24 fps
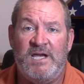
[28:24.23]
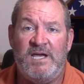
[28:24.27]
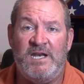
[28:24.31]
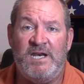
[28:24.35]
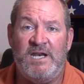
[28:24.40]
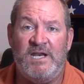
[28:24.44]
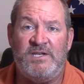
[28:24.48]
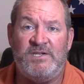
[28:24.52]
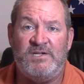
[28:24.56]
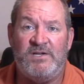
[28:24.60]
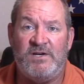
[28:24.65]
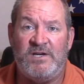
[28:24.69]

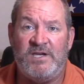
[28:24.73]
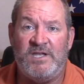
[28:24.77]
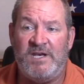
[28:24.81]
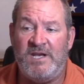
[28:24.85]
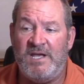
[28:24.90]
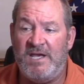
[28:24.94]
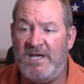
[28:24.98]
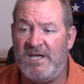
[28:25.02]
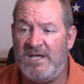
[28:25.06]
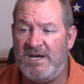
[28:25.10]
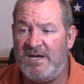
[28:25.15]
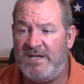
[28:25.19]
and he took it
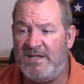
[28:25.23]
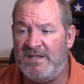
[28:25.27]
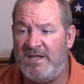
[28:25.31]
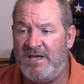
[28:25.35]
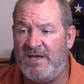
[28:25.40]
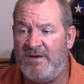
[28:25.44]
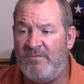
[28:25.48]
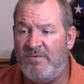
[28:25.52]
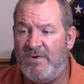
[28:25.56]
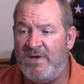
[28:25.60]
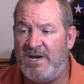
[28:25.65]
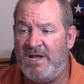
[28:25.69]
in and
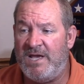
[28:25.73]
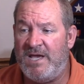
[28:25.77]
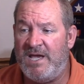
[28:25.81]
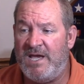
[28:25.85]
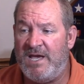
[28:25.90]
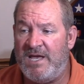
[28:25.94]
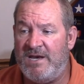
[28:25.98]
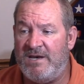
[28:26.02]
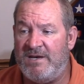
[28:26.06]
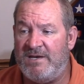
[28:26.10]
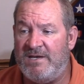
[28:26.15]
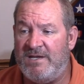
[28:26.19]
they went
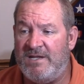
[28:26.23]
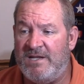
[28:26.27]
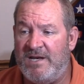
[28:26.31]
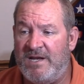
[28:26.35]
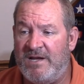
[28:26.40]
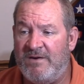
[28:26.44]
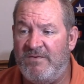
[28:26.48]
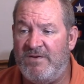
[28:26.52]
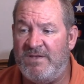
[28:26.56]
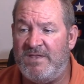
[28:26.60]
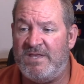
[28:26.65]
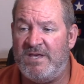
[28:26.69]
ahead and did
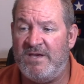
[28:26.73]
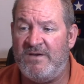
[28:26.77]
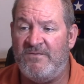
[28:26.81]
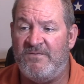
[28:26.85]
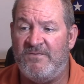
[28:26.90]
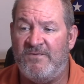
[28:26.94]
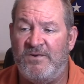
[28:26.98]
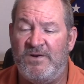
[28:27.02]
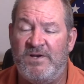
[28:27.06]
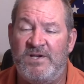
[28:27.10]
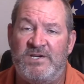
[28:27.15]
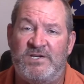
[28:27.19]
everything
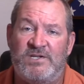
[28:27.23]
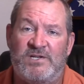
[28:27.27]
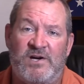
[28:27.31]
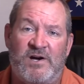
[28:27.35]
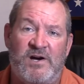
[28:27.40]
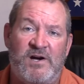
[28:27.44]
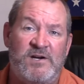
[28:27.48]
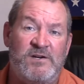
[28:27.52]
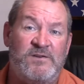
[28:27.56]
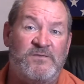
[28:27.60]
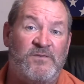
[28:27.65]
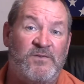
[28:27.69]
free of
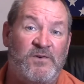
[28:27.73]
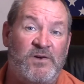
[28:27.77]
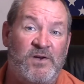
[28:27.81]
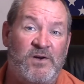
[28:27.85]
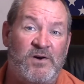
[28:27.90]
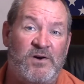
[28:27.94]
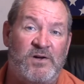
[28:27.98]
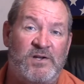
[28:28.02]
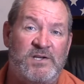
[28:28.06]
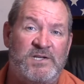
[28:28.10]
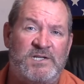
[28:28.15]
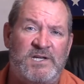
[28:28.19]
charge,
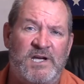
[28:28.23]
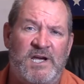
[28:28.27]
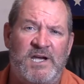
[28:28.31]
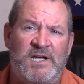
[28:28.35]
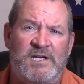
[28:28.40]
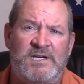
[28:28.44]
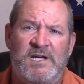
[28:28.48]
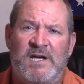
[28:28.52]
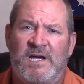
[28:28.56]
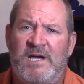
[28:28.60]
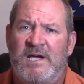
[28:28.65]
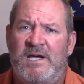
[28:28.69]
free oil
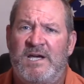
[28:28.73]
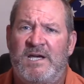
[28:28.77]
change.